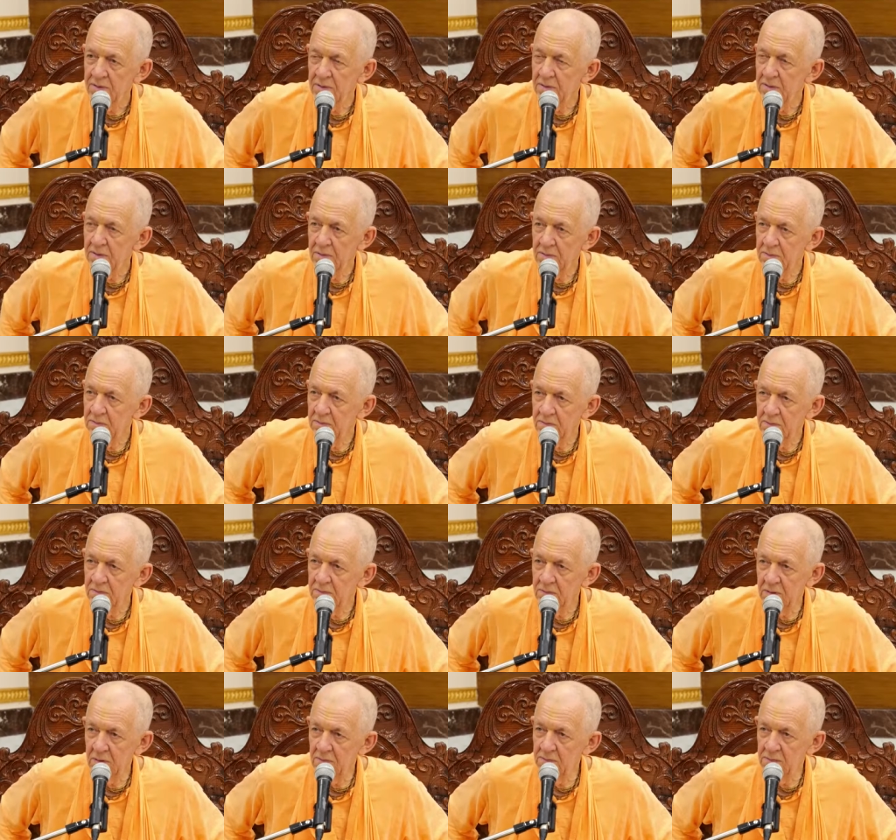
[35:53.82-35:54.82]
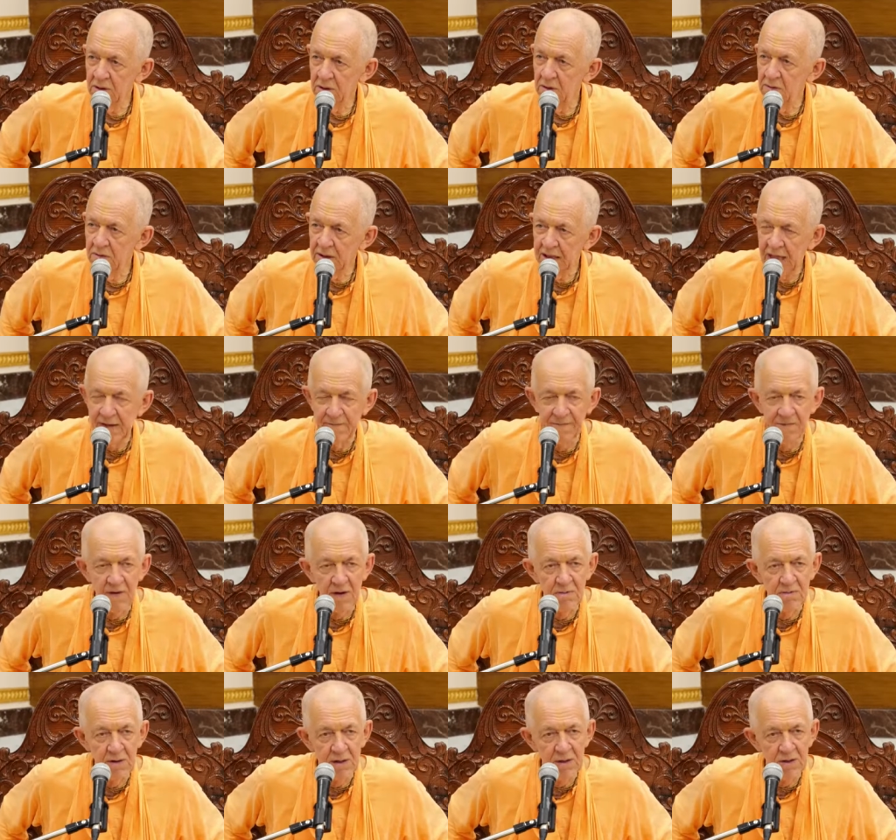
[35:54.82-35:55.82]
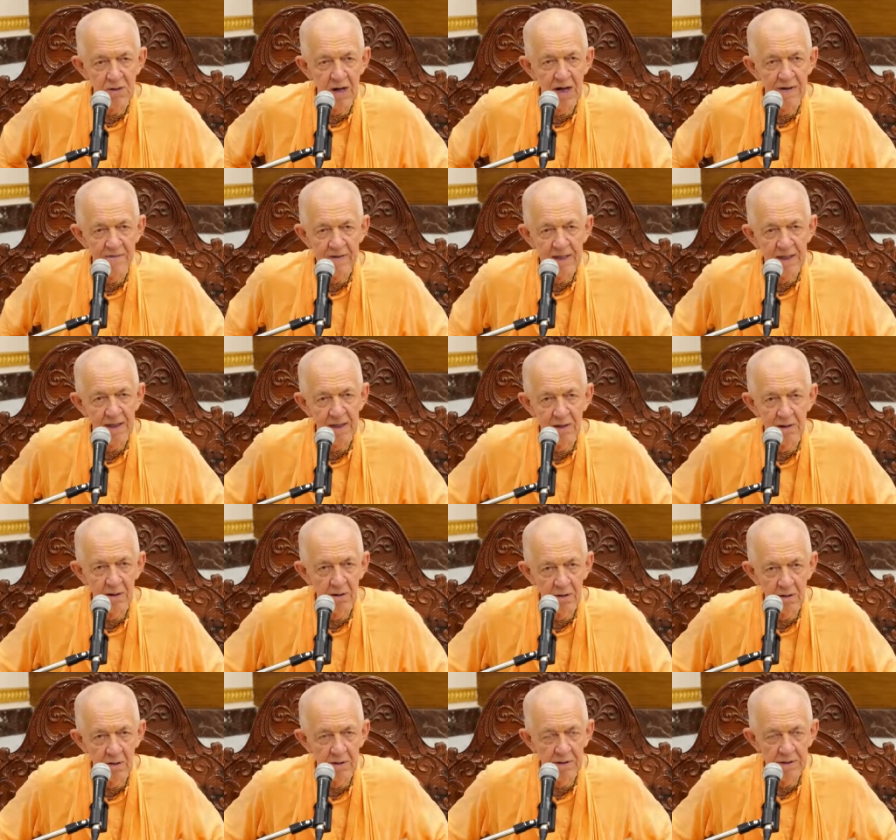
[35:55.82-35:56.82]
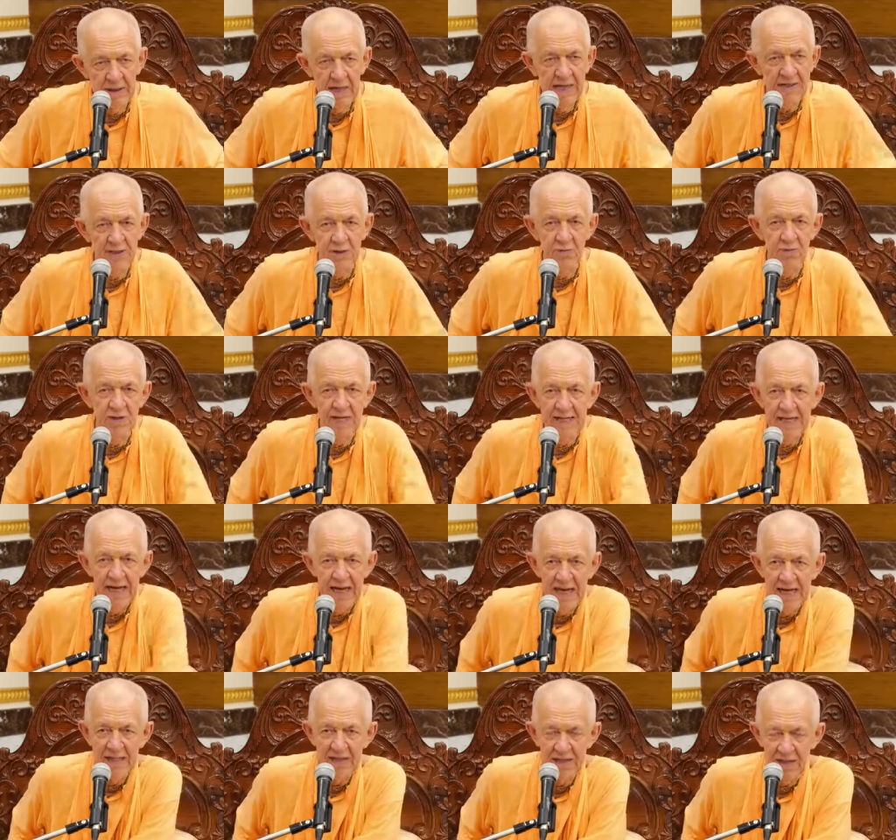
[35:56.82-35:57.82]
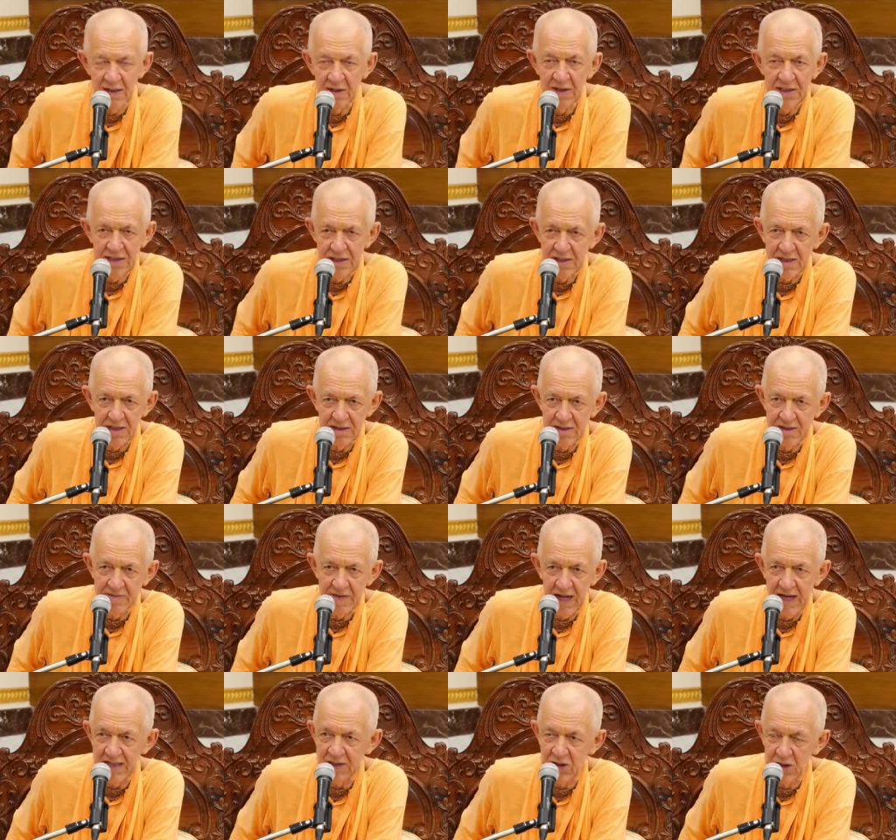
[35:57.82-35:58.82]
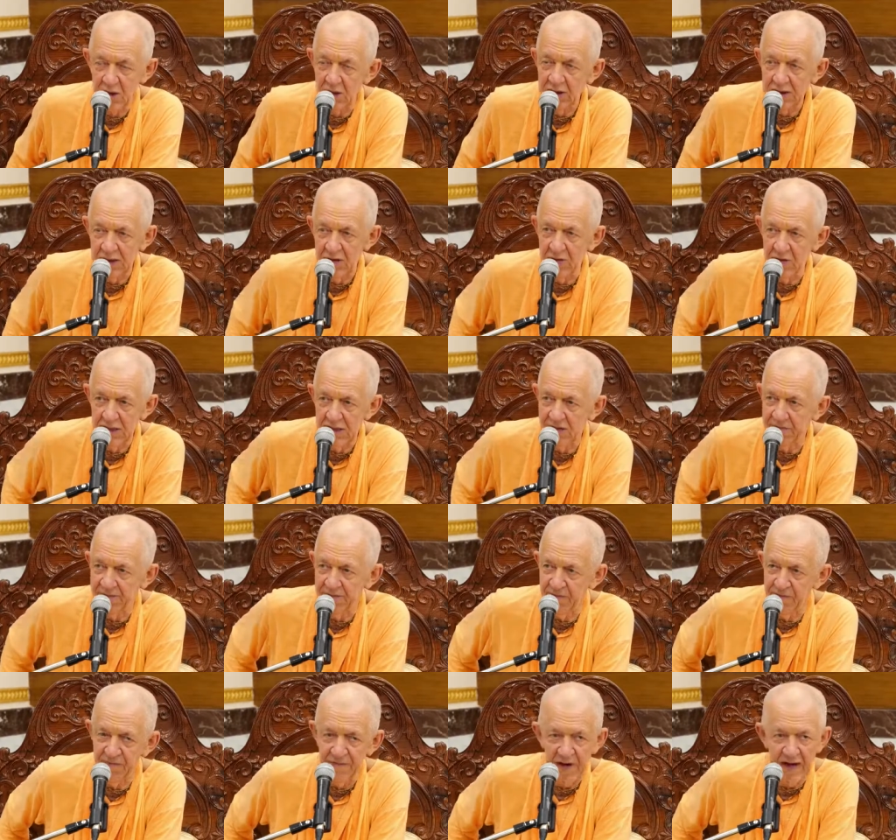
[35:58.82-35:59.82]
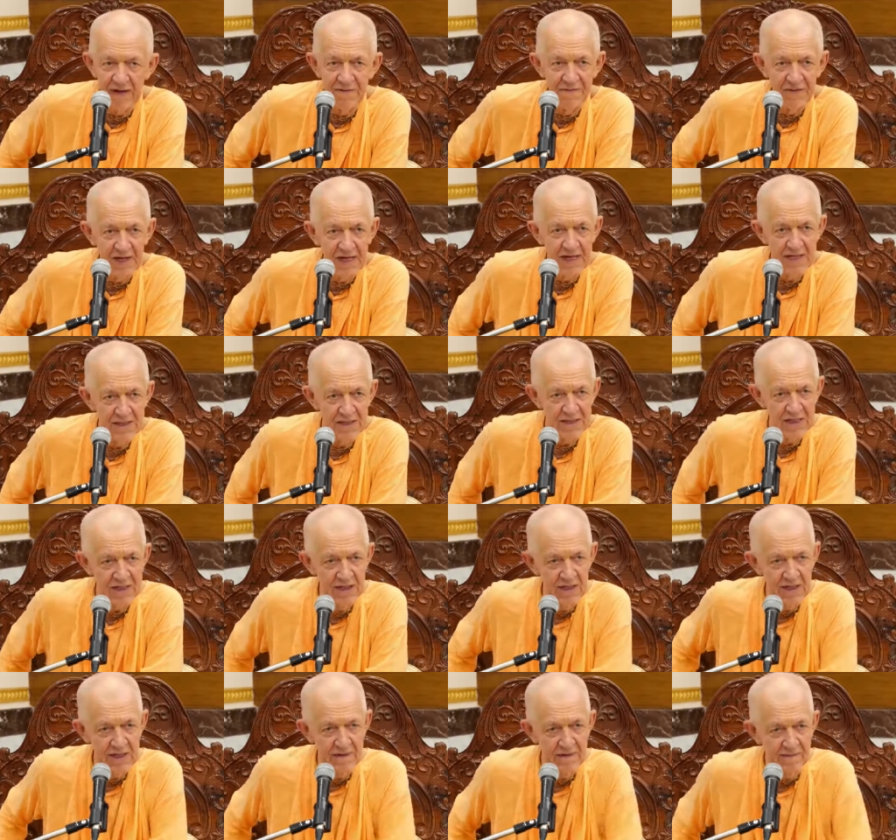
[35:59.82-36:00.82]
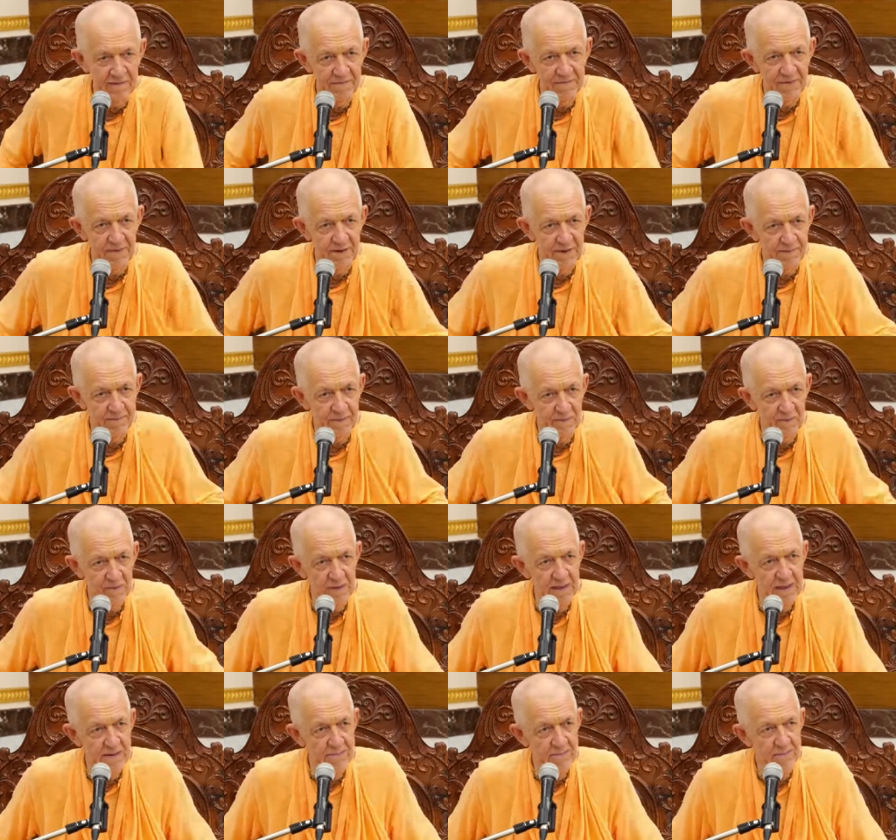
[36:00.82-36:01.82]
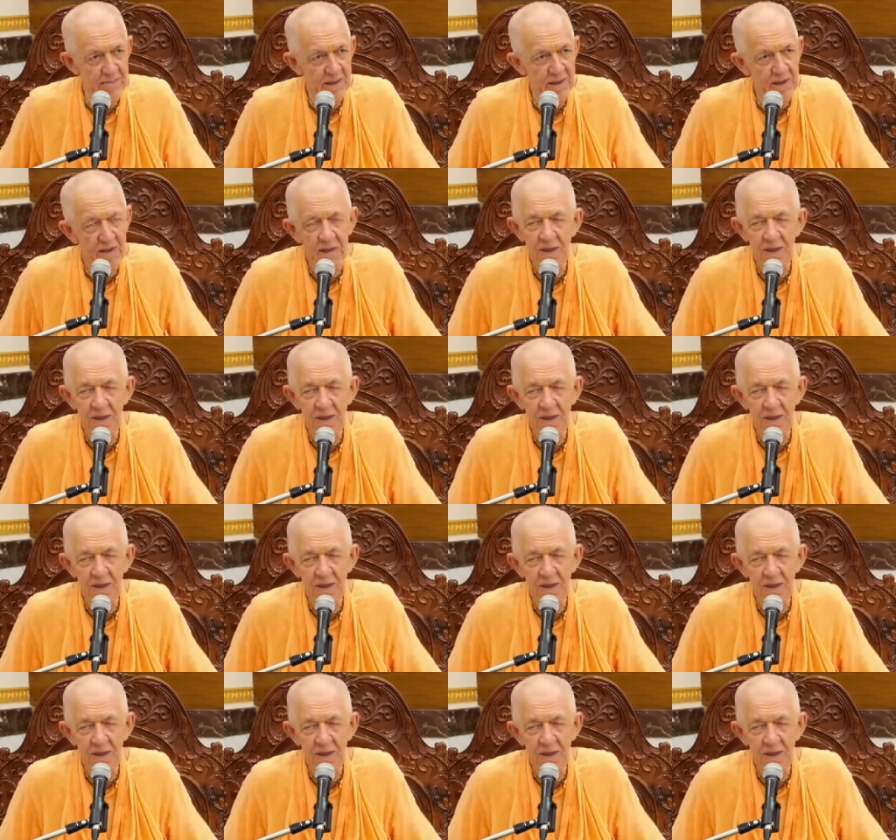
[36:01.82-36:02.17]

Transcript: So we're looking forward to having a nice weekend. At least there's actually you're here for five days, I think, for the program.